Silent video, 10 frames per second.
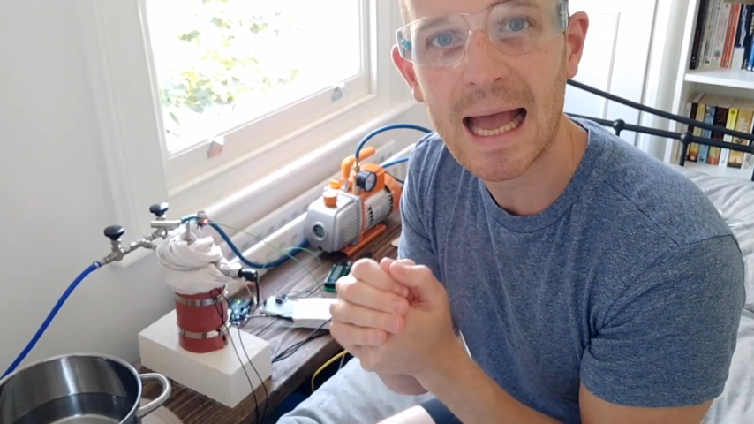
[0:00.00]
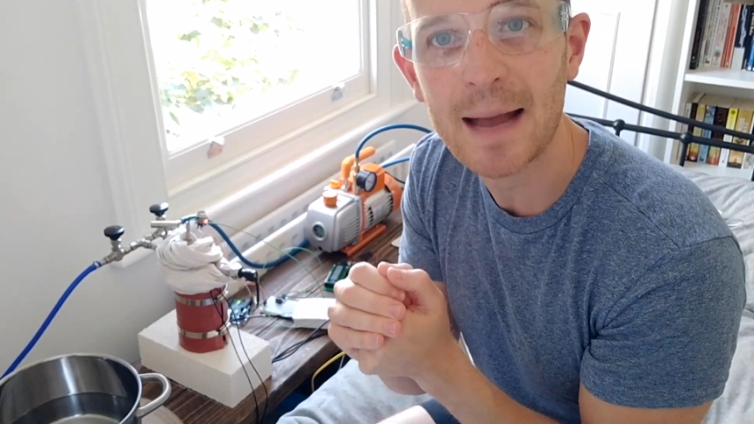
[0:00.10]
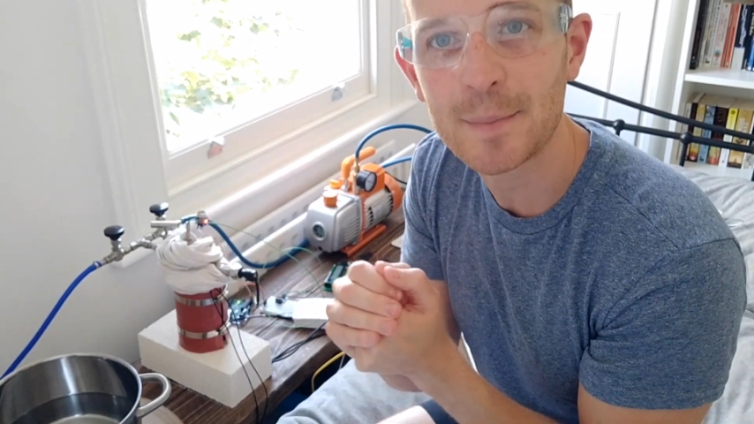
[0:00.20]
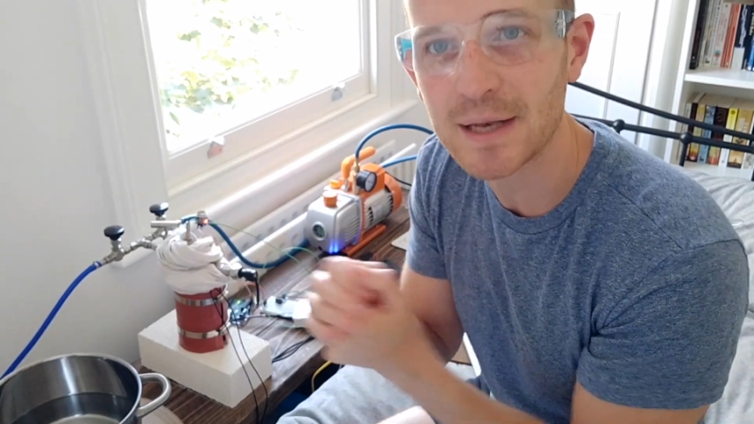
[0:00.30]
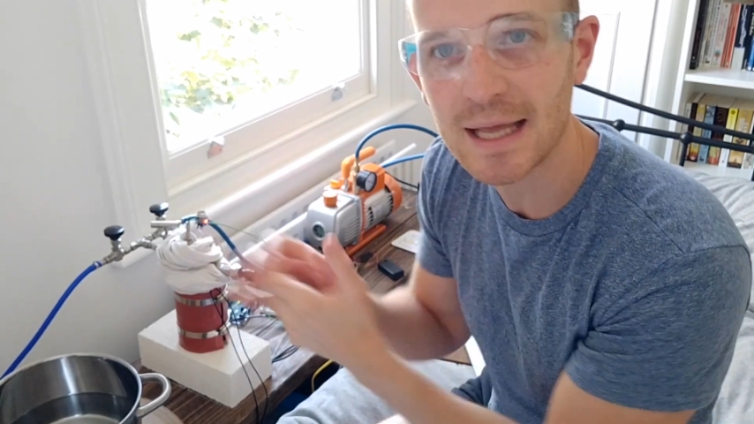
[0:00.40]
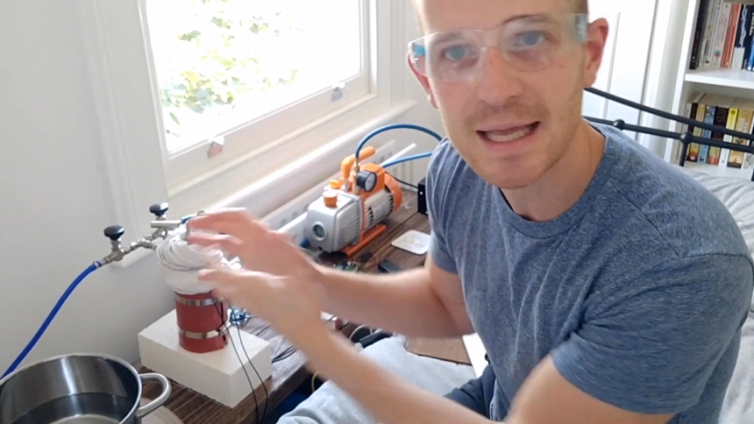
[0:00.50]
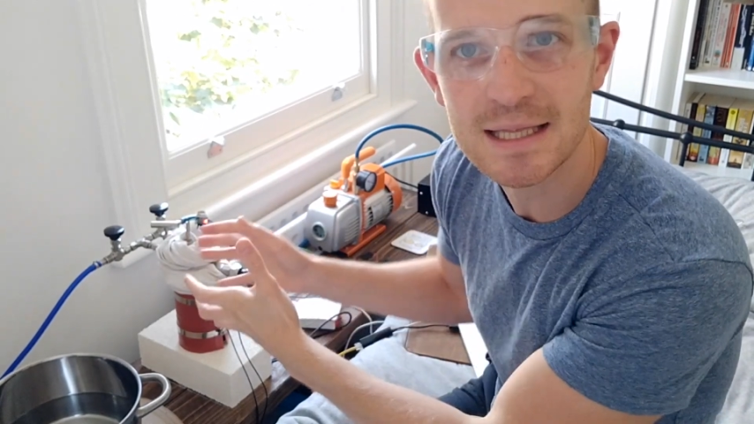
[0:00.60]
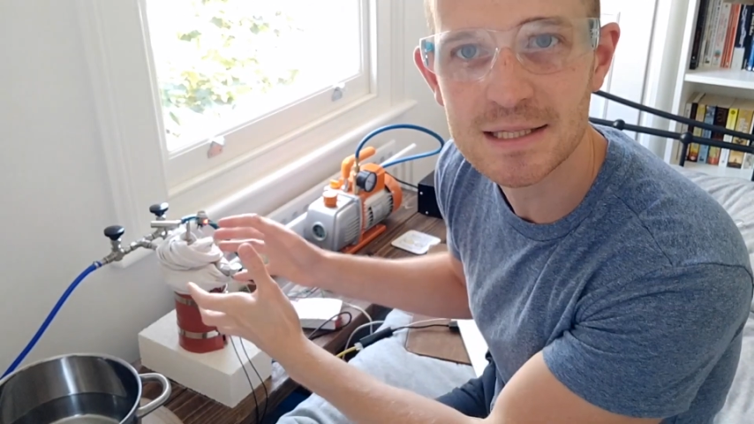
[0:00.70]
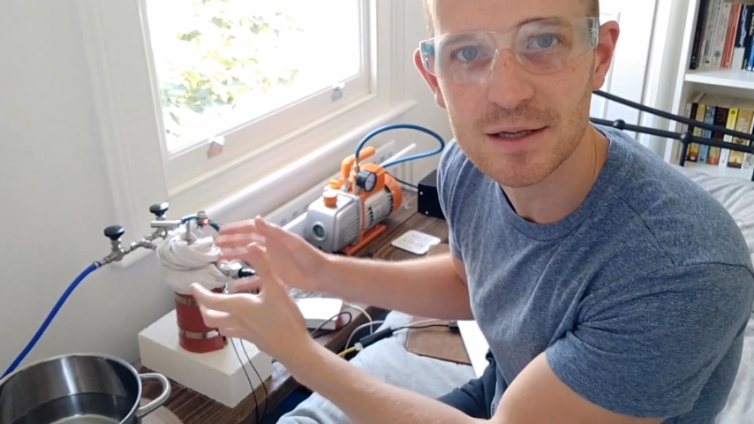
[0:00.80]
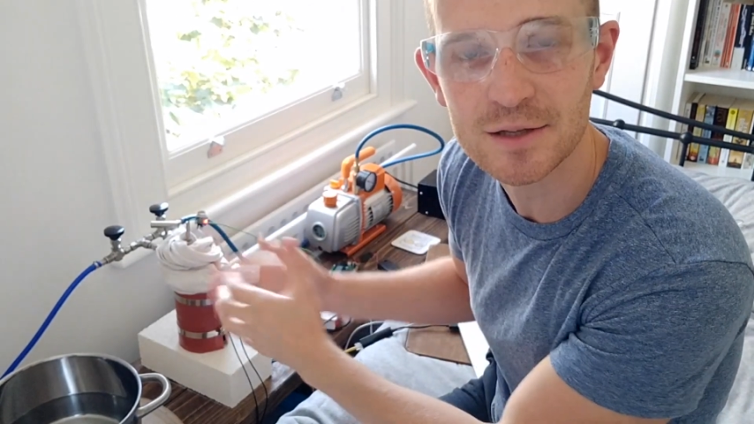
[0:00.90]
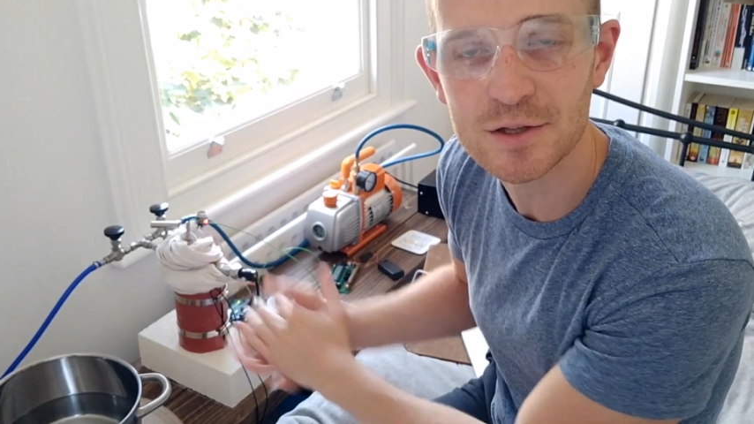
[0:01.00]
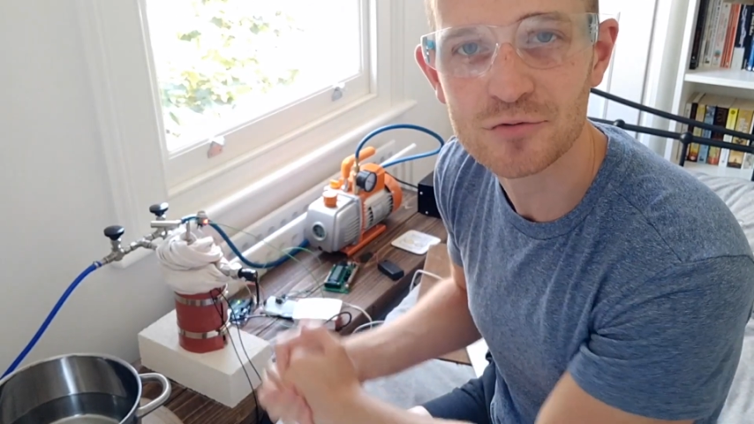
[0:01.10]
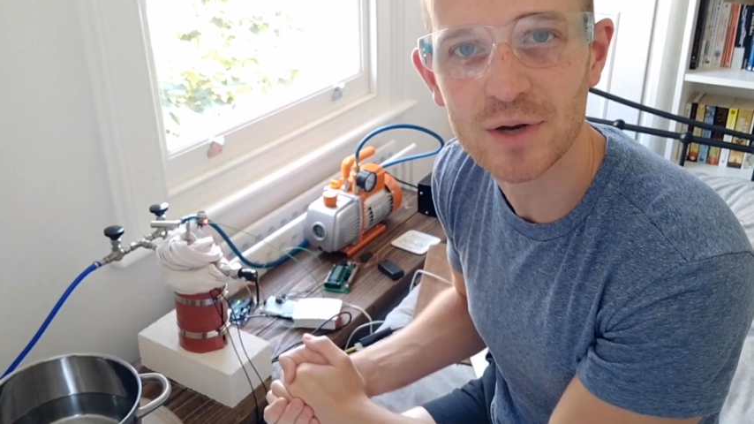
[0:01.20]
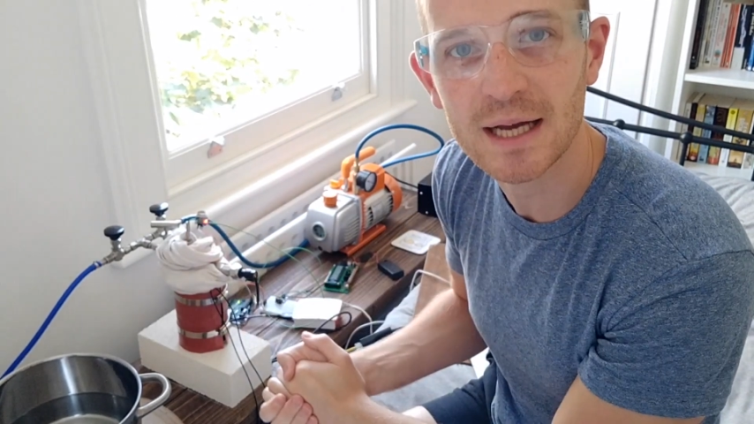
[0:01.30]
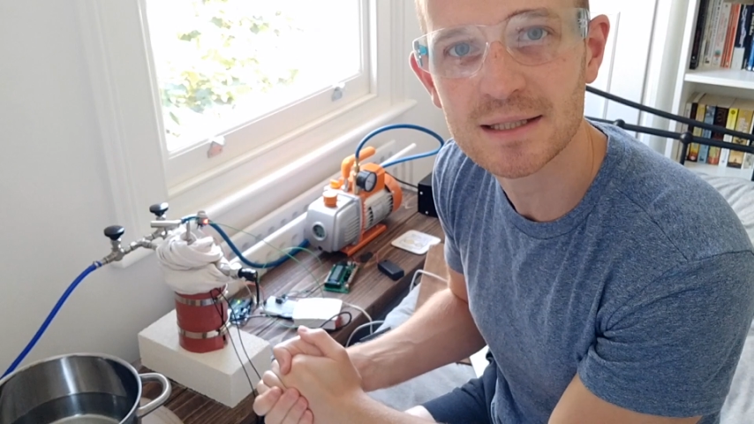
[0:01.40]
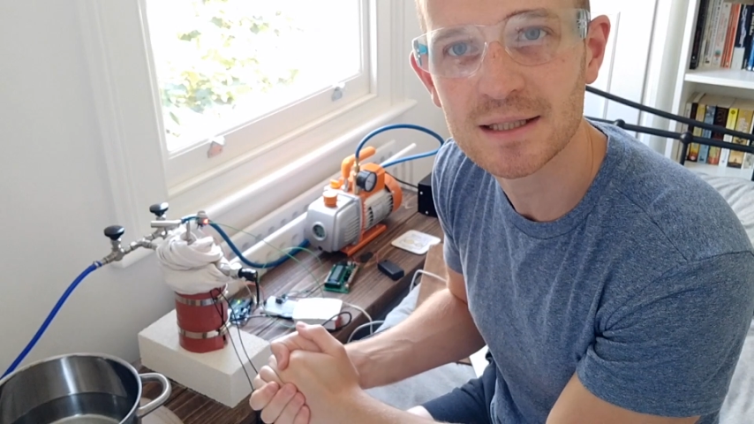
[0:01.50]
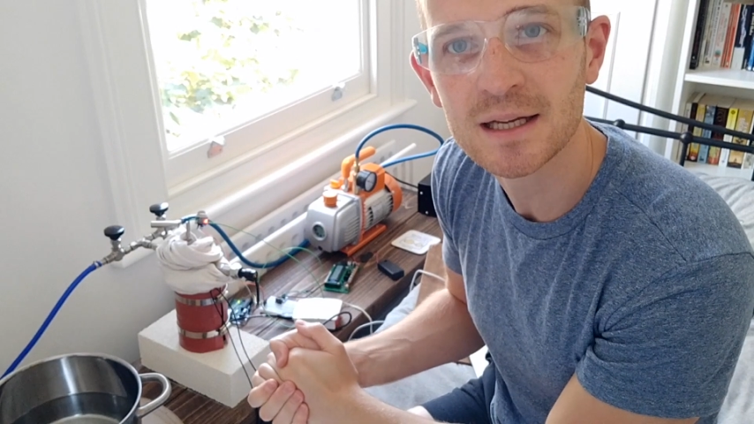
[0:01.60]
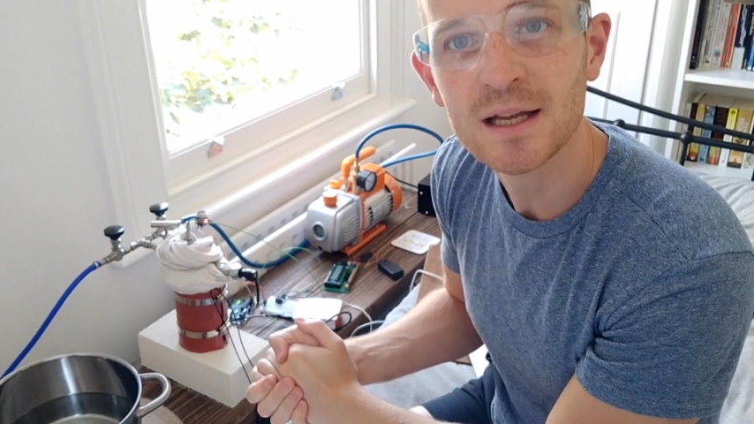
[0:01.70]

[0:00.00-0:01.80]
happening inside this reactor.